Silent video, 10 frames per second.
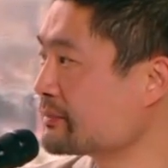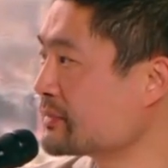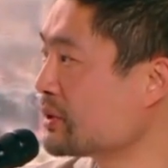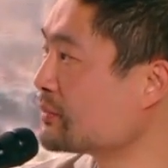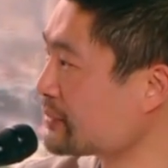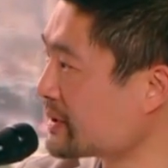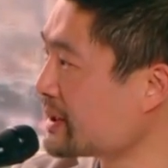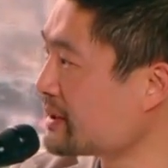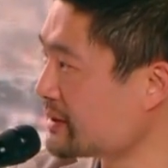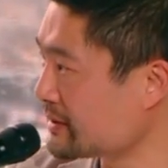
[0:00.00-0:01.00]

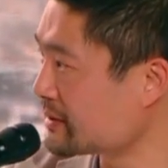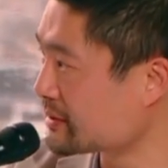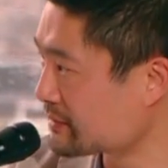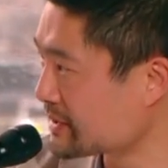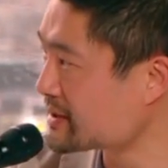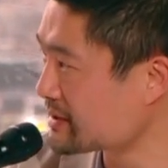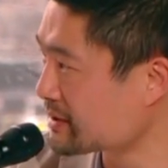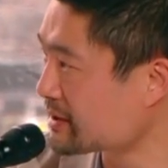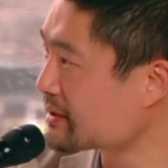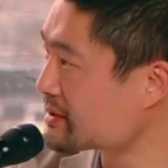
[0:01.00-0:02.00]
Hopefully, next
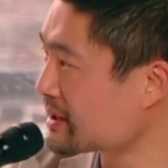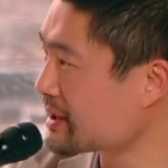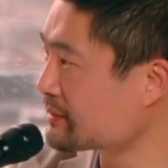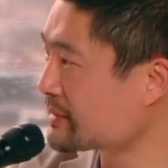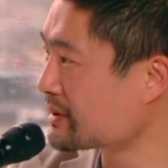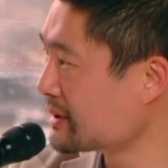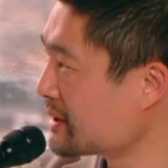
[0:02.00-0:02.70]
year at the time,